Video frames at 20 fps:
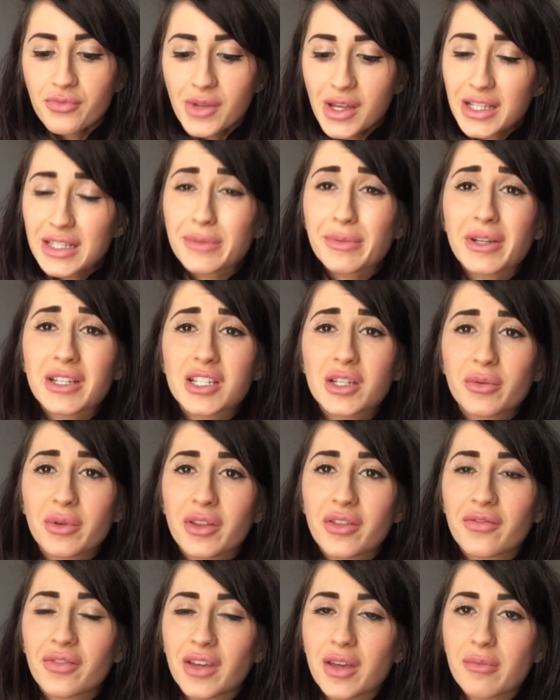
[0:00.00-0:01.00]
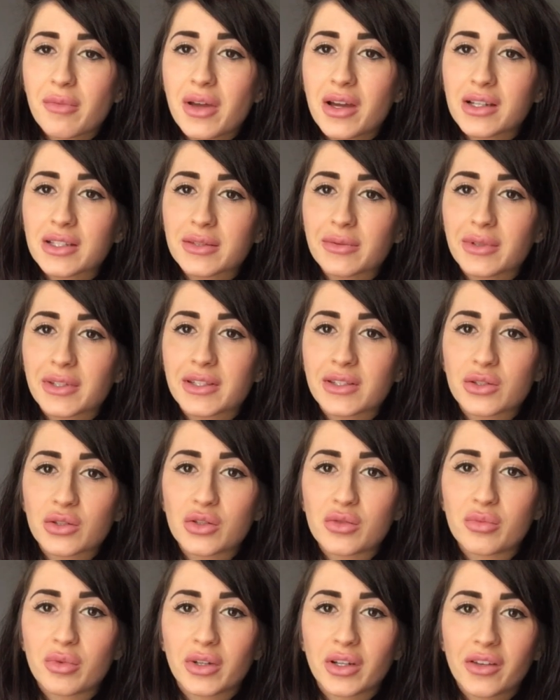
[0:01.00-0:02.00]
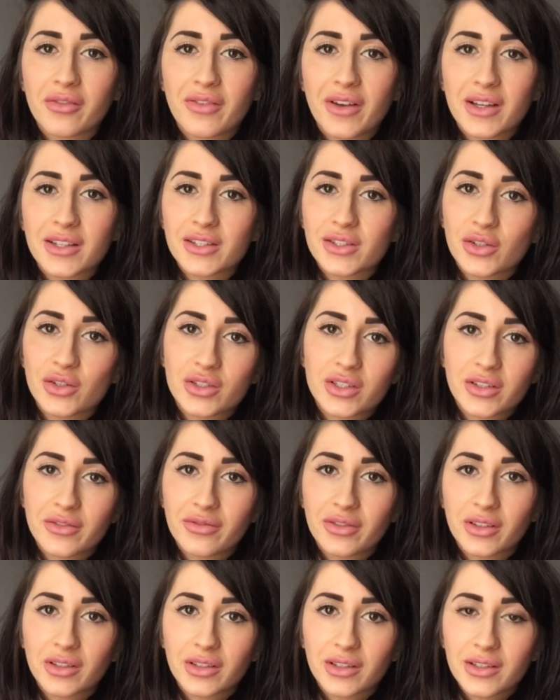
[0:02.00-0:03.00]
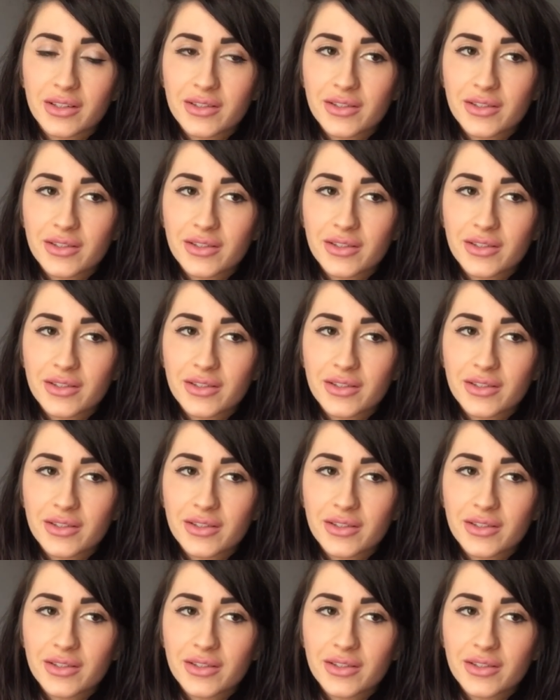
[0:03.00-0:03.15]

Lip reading: especially with females, we store body fat so differently.